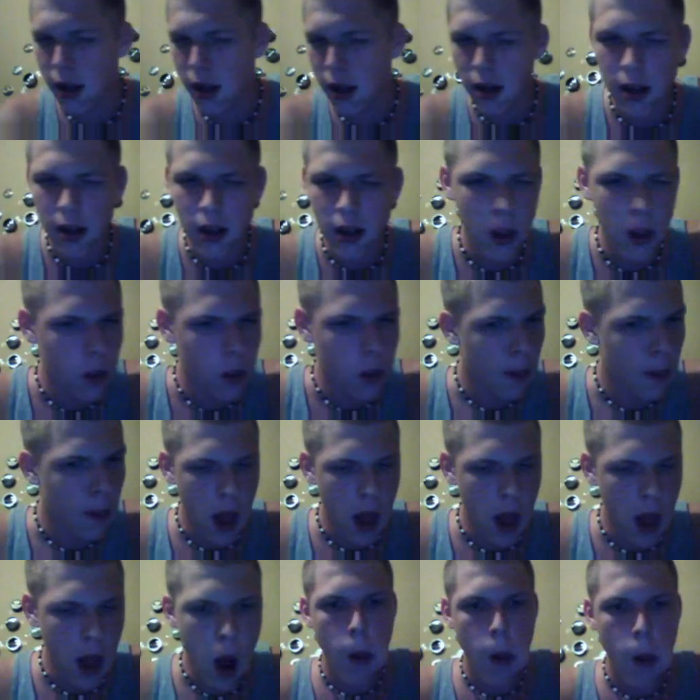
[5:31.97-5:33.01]
it.
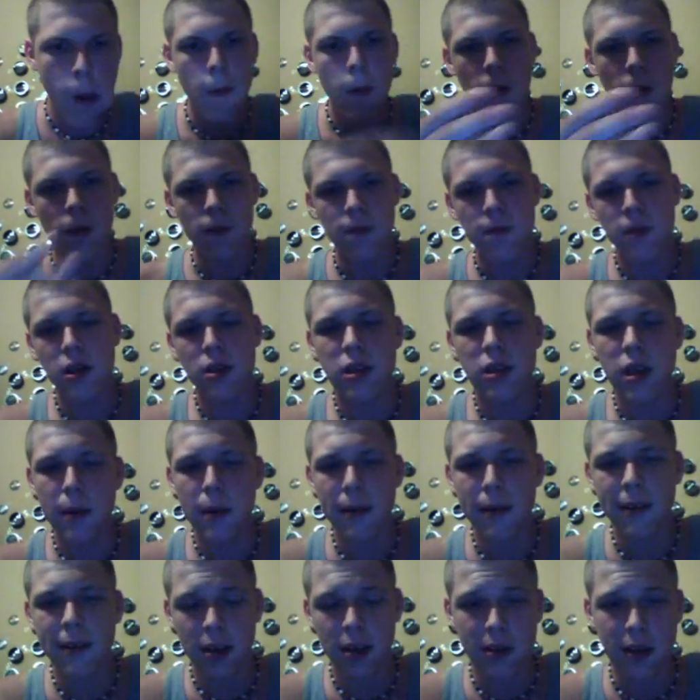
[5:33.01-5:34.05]
First time
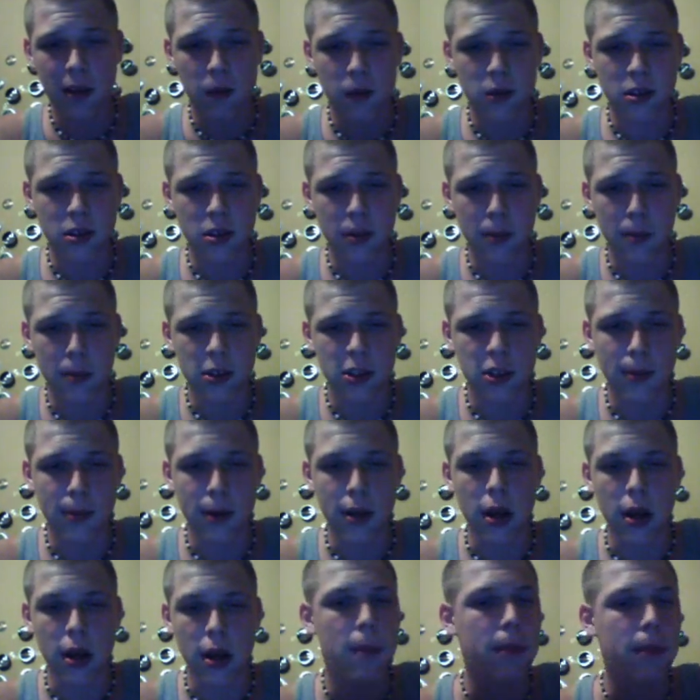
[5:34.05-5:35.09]
I did that, I was a pussy
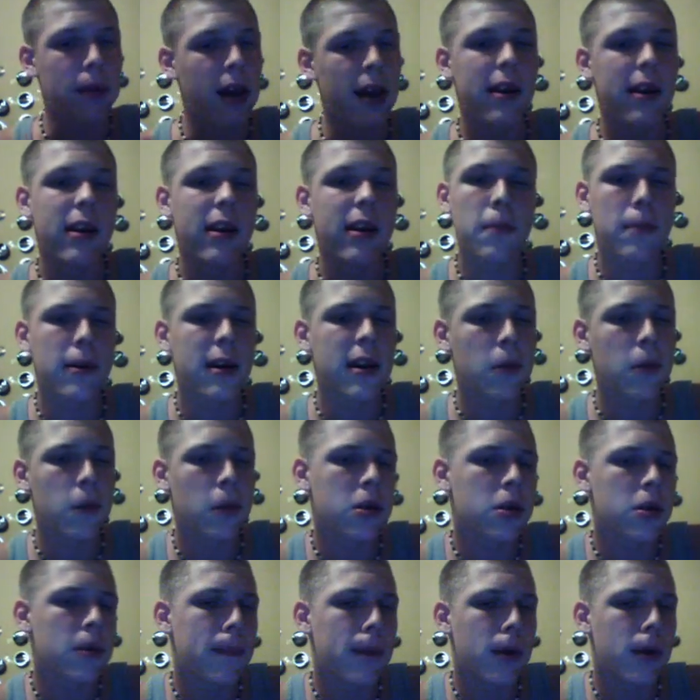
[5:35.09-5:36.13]
about it. I didn't complain
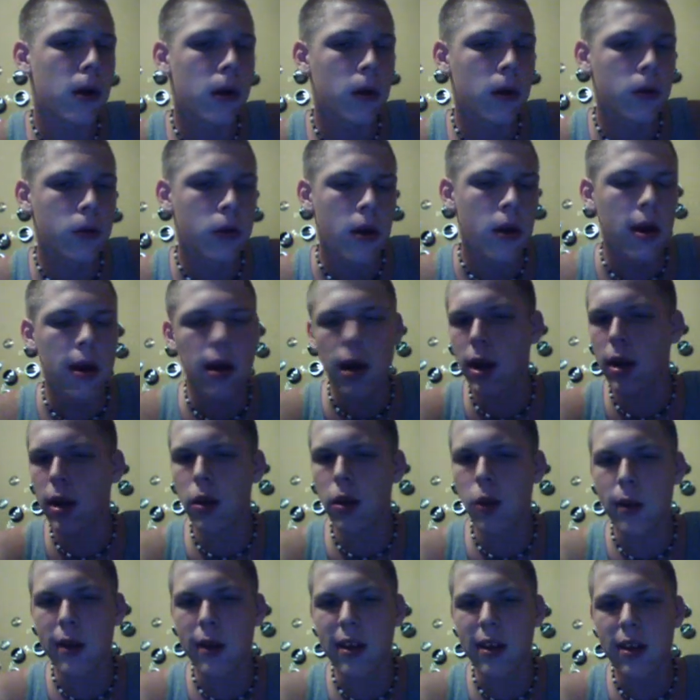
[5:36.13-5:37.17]
about the burn. I didn't
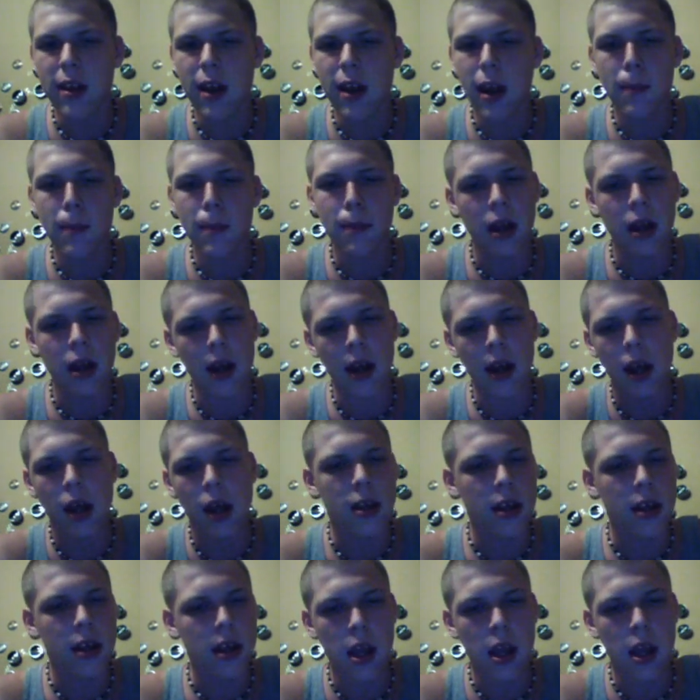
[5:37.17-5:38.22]
do any of that, but I
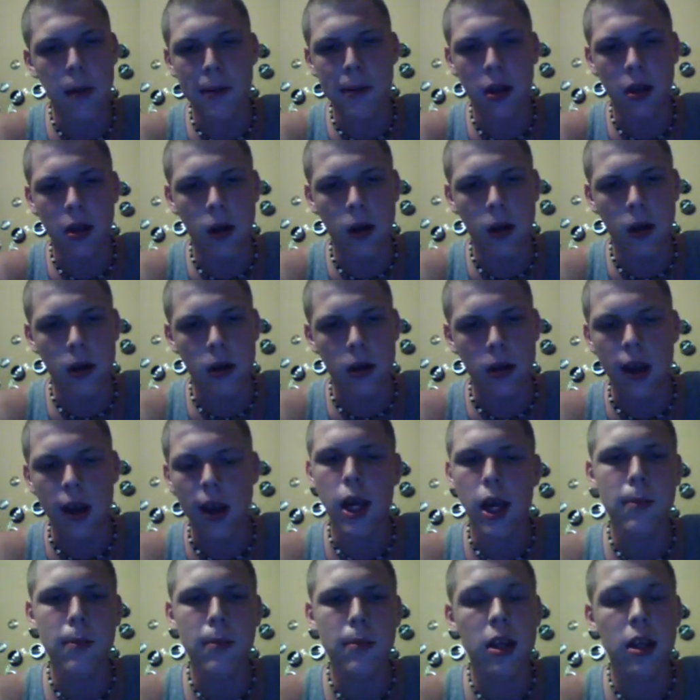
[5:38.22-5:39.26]
didn't keep it in long. I
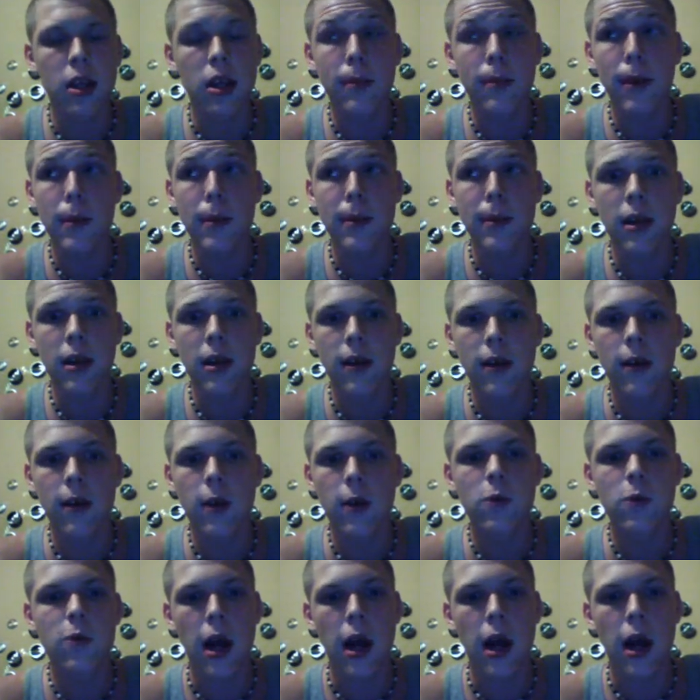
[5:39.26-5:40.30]
kept it in maybe
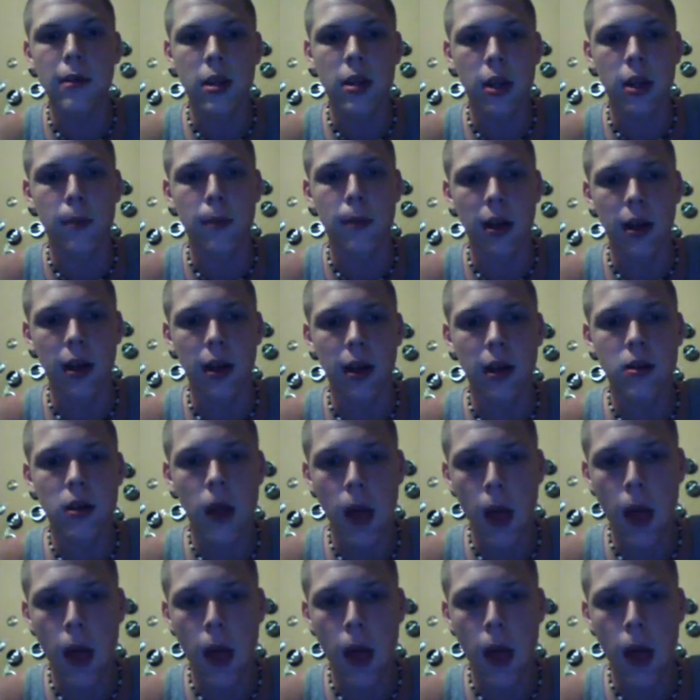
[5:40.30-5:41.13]
5 to 10 minutes.